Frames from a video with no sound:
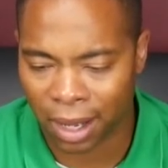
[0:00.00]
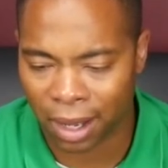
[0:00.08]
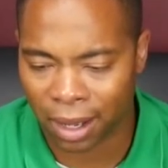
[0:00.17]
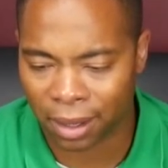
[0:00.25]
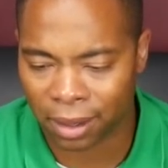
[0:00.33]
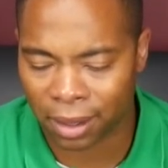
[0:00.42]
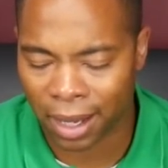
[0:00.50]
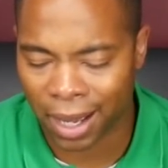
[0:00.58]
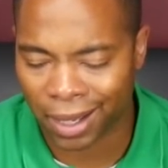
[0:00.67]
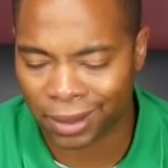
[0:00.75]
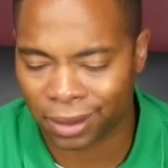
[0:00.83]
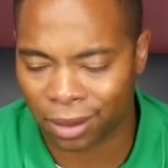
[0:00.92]

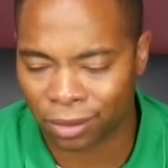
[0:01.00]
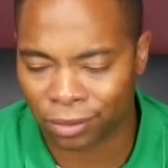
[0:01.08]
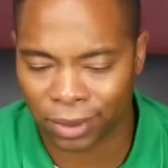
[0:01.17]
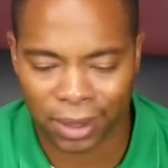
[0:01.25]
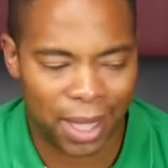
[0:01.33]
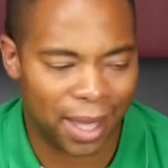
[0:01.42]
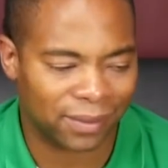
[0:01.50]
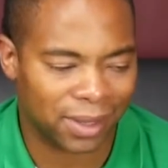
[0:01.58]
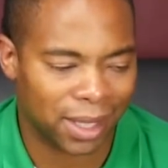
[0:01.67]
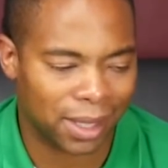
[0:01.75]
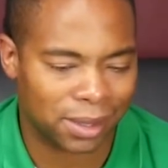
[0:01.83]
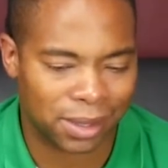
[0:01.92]
I don't really
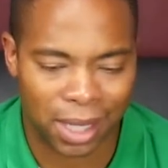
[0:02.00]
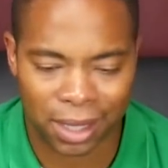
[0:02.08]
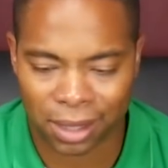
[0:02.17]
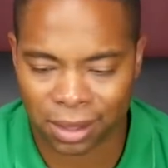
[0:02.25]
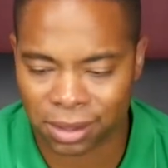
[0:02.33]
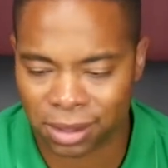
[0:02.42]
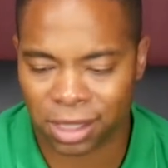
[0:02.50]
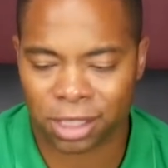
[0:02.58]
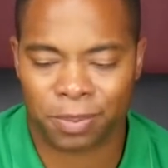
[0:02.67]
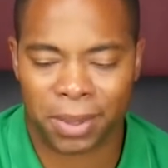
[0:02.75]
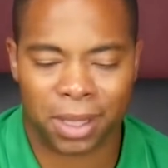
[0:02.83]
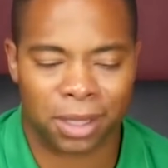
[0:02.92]
advocate shotguns,
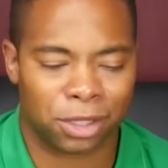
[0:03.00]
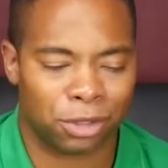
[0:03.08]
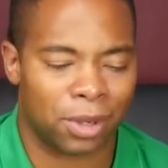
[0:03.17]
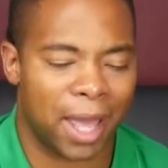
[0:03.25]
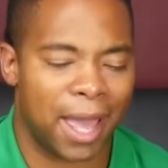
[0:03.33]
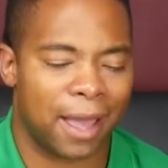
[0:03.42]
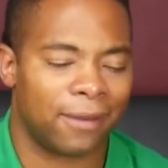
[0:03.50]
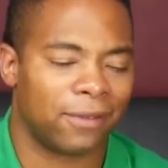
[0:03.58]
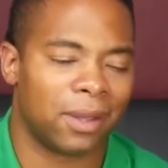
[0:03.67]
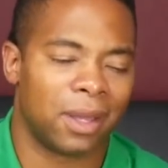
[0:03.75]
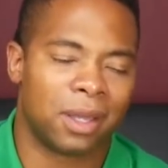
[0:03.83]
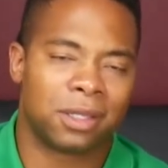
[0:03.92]
just because you
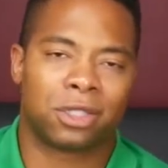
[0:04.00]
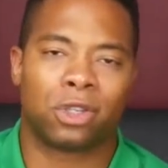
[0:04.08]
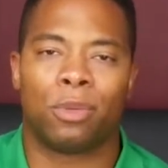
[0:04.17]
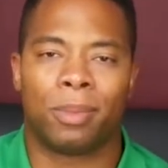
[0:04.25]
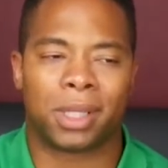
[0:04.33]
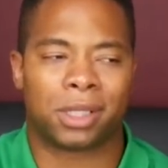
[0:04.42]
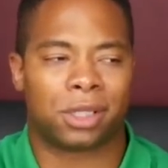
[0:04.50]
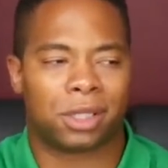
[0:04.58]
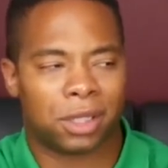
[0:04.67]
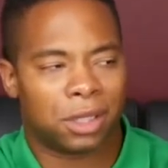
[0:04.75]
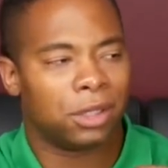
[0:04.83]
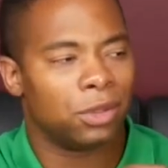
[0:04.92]
have so
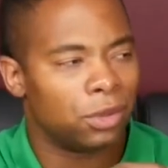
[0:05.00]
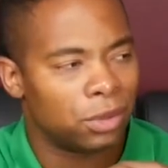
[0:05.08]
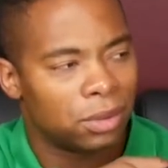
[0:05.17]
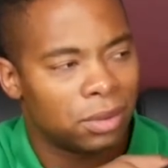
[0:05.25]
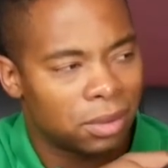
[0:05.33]
much to do,